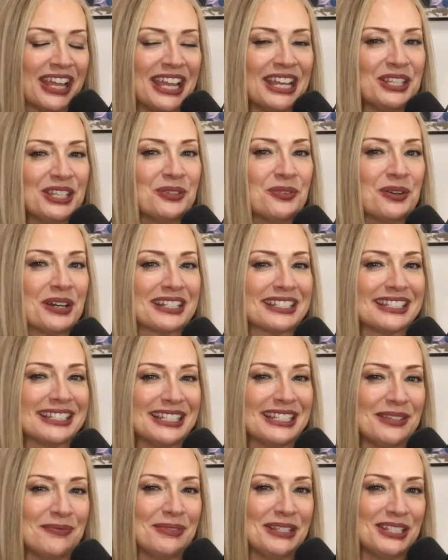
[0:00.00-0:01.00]
you want to
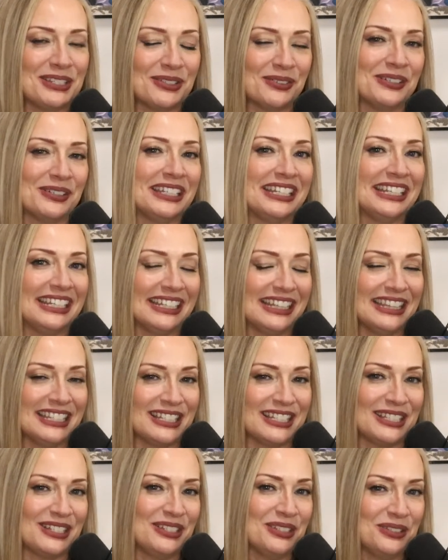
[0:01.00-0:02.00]
see me do it in the
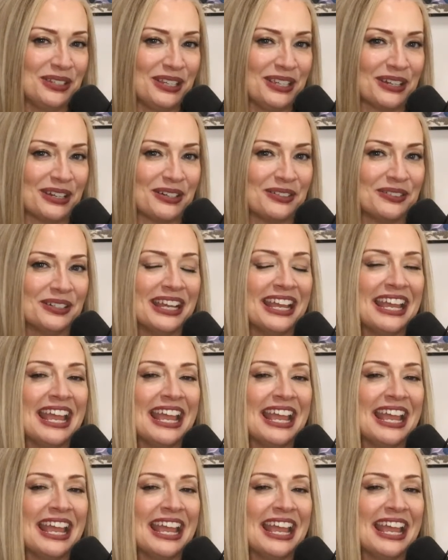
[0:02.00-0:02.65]
studio,